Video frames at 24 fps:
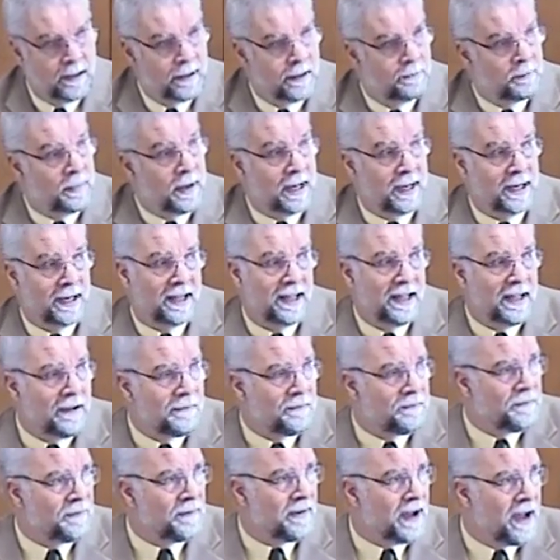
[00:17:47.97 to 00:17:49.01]
but
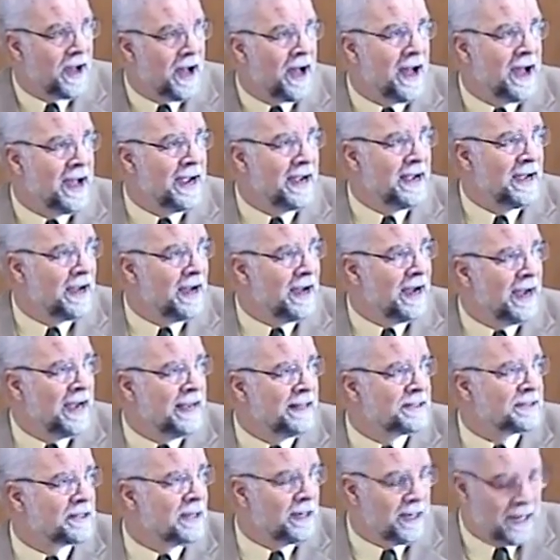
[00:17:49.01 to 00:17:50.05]
if I
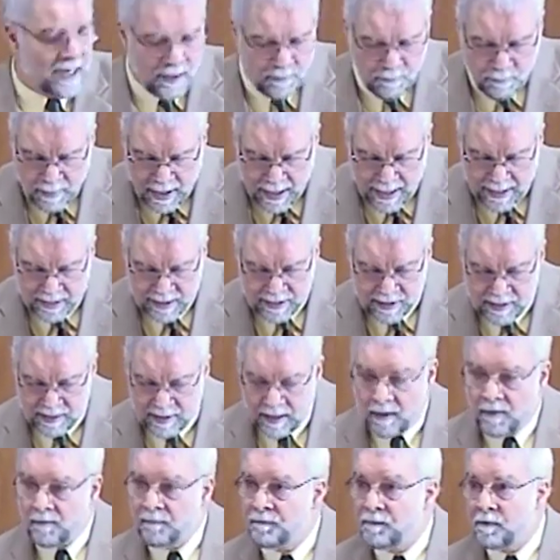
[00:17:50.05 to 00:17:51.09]
isolate
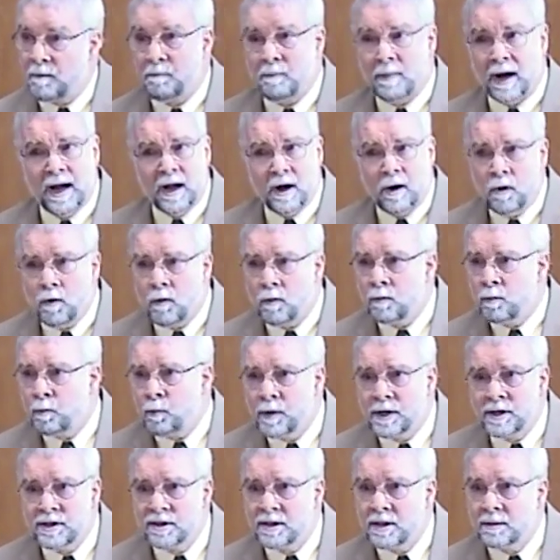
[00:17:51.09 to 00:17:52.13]
myself from my own
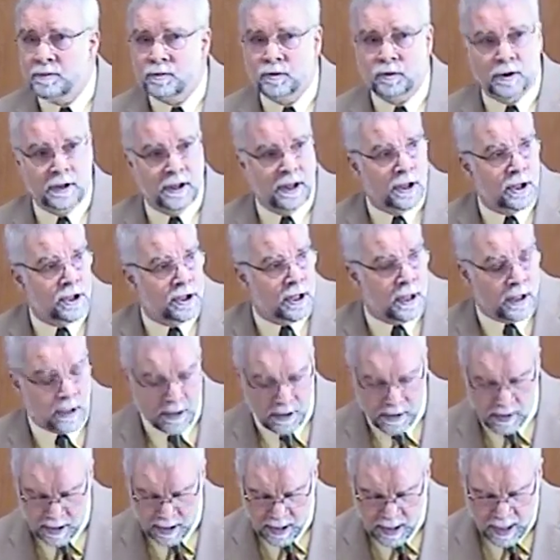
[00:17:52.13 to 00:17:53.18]
wisdom
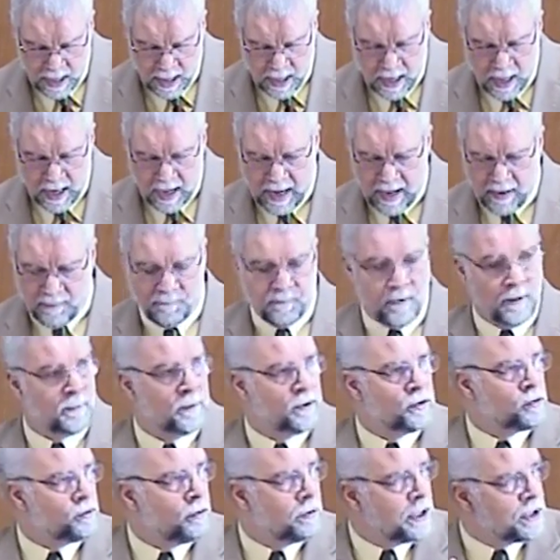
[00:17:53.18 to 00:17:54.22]
tradition and from the
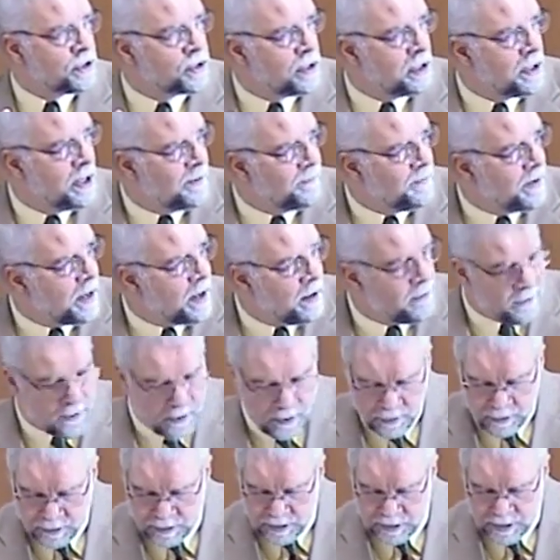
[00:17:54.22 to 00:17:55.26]
tradition of
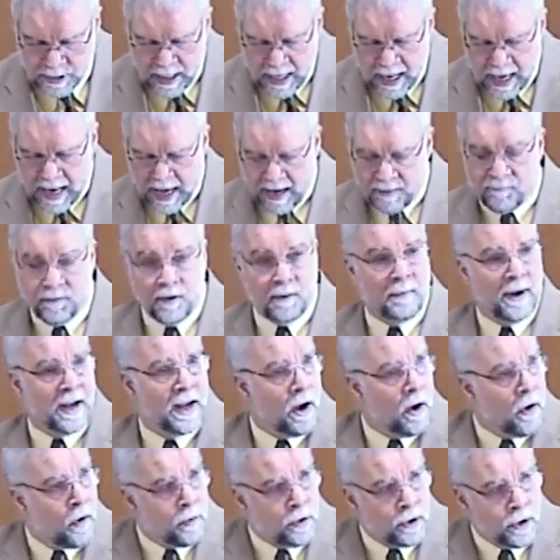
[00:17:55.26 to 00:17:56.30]
others and from my
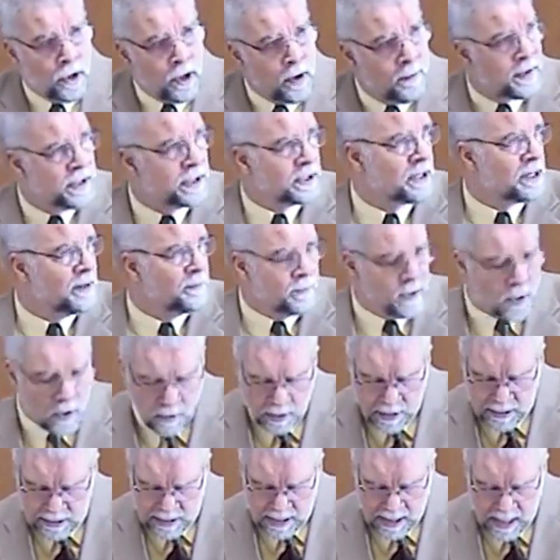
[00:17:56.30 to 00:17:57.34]
own human
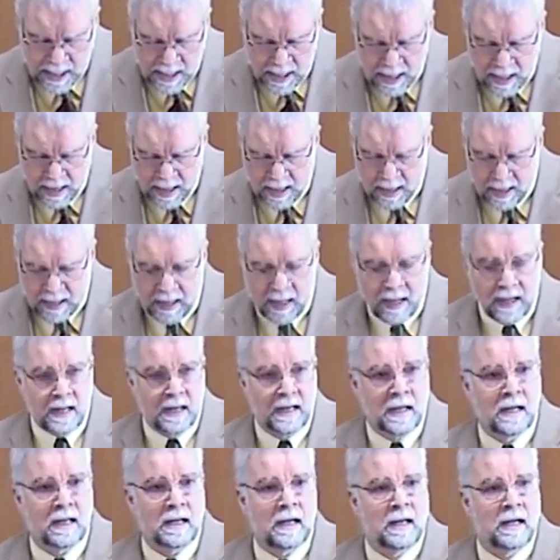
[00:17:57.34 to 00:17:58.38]
community,
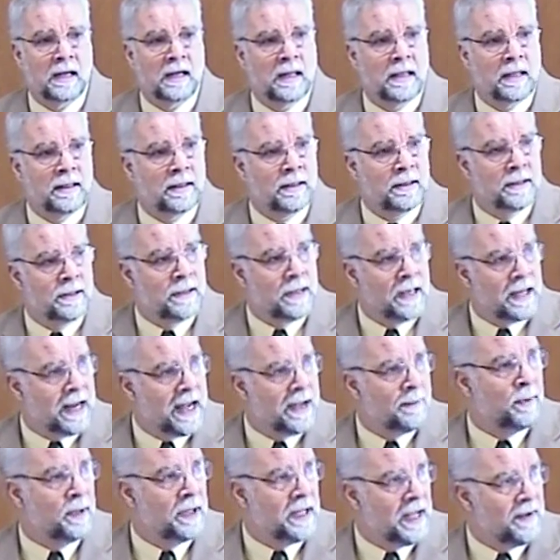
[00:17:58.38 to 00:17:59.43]
then I
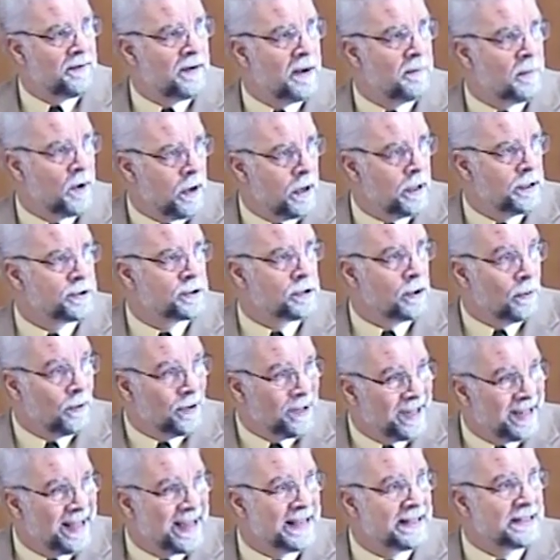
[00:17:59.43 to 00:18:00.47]
believe I'm also
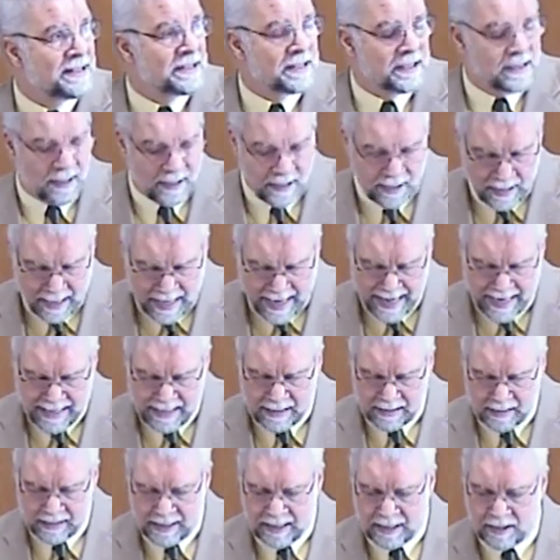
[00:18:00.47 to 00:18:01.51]
less
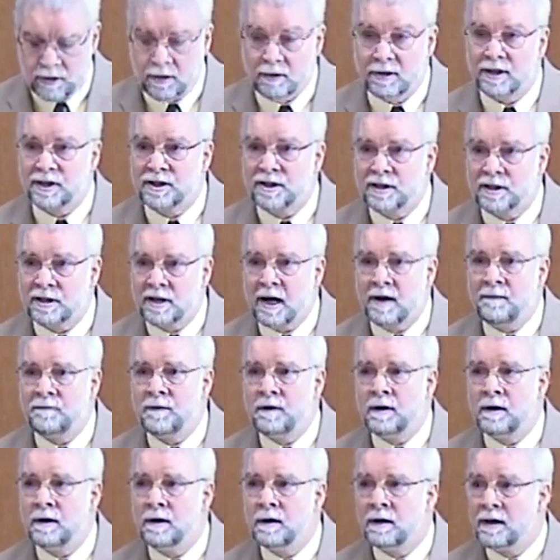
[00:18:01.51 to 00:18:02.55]
likely to
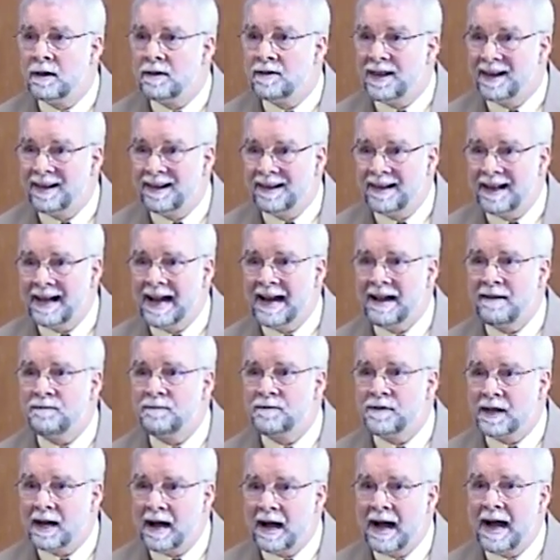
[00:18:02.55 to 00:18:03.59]
discover the life
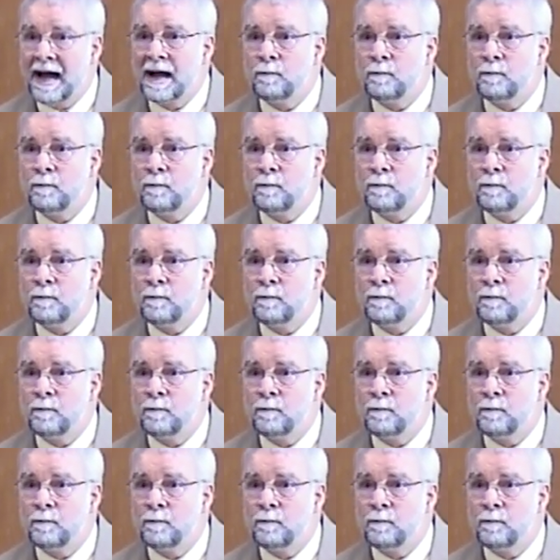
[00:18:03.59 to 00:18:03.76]
that I